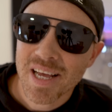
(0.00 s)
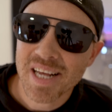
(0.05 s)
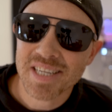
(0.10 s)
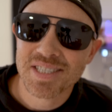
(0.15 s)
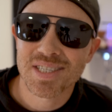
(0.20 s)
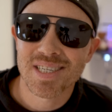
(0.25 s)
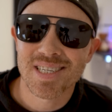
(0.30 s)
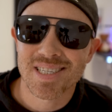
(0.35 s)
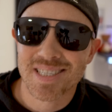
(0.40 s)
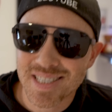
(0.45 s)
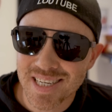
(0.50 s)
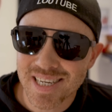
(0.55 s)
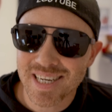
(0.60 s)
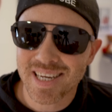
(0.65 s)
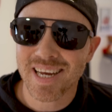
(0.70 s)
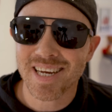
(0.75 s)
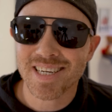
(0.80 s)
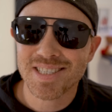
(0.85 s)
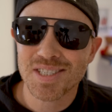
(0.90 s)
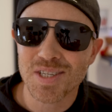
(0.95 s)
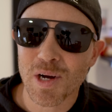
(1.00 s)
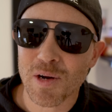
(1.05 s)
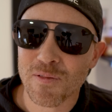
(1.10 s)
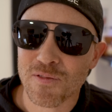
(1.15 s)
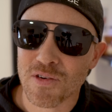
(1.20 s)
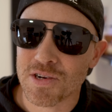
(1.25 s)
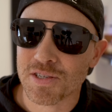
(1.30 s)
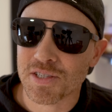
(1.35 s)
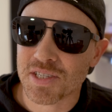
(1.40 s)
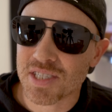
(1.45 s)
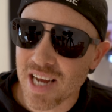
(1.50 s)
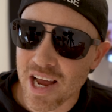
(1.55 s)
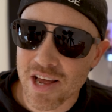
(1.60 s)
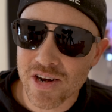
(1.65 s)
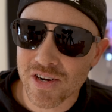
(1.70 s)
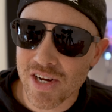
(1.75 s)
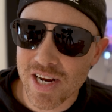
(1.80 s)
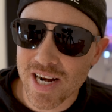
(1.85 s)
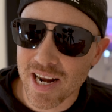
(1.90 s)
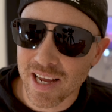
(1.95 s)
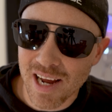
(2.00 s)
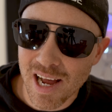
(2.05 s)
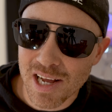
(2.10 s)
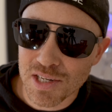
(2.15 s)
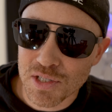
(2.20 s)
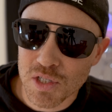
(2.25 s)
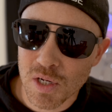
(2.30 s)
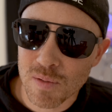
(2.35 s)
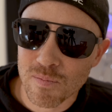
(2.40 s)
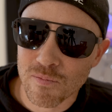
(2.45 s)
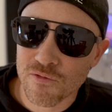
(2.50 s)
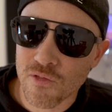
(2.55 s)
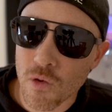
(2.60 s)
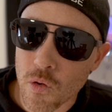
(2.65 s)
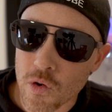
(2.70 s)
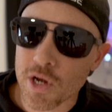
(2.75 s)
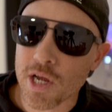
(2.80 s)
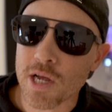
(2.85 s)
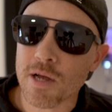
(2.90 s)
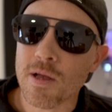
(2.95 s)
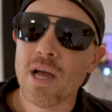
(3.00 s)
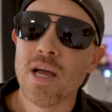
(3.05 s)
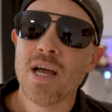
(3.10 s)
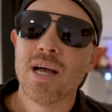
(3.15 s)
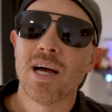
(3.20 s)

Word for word: SEC kicks off on Saturday, and I got something for you.